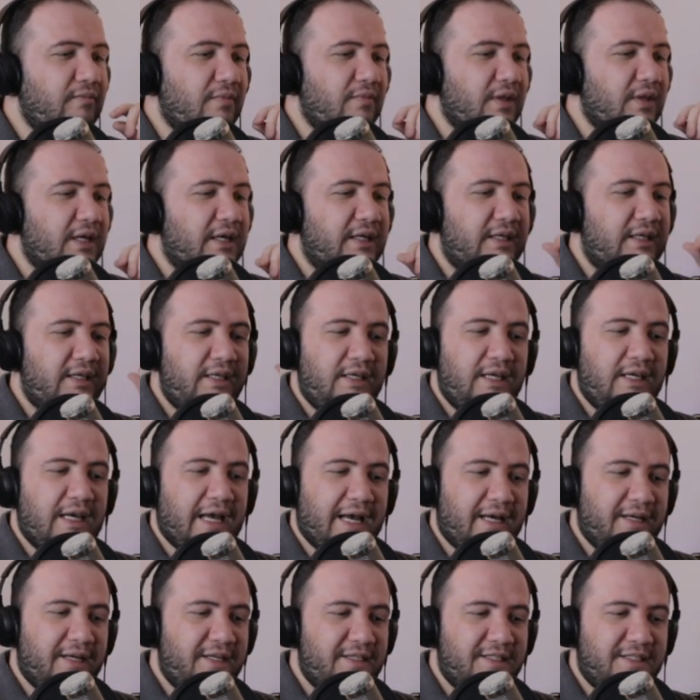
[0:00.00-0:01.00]
He
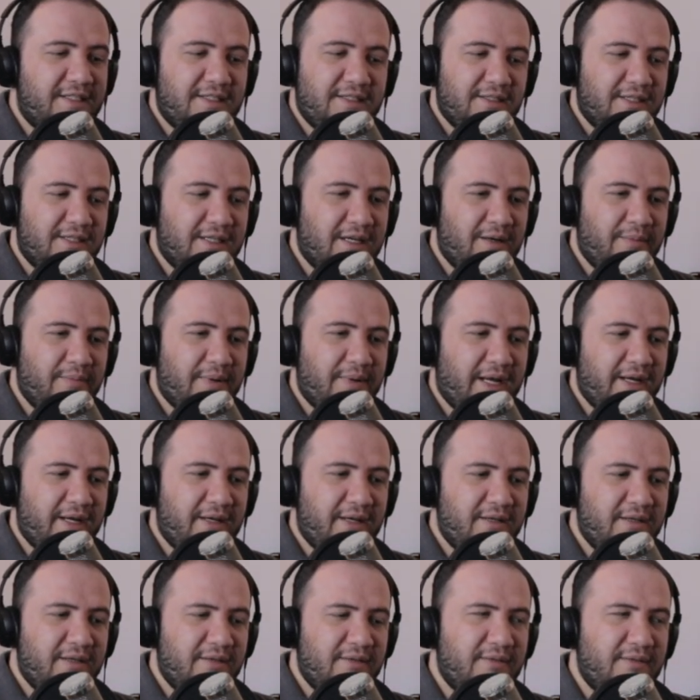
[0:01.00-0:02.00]
had his
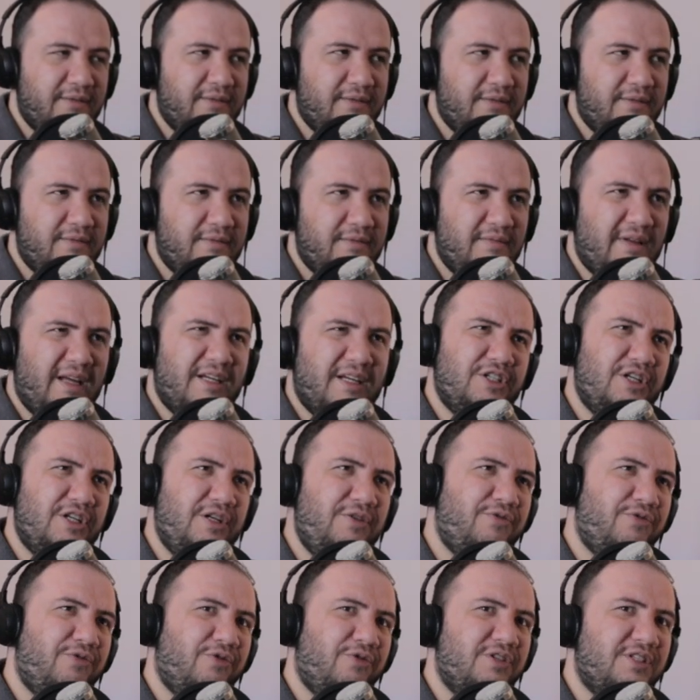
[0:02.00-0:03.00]
comeback, actually
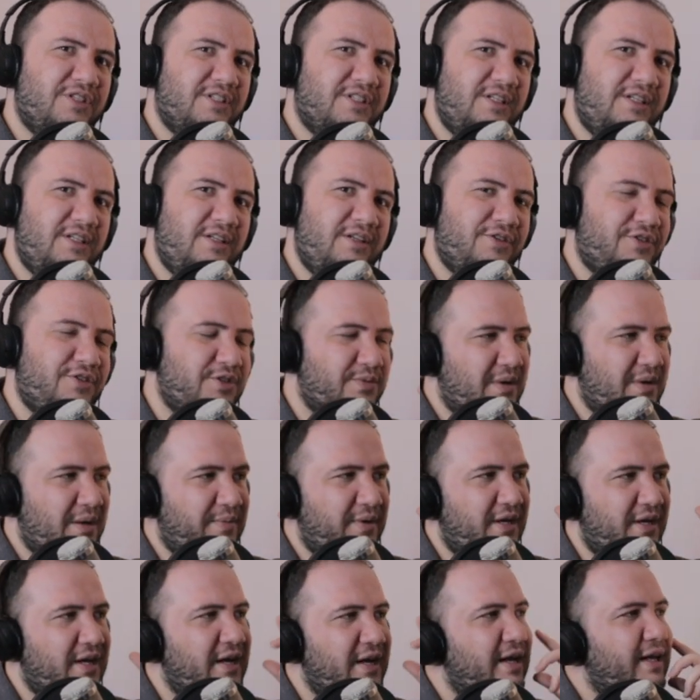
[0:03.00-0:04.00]
14 years maybe.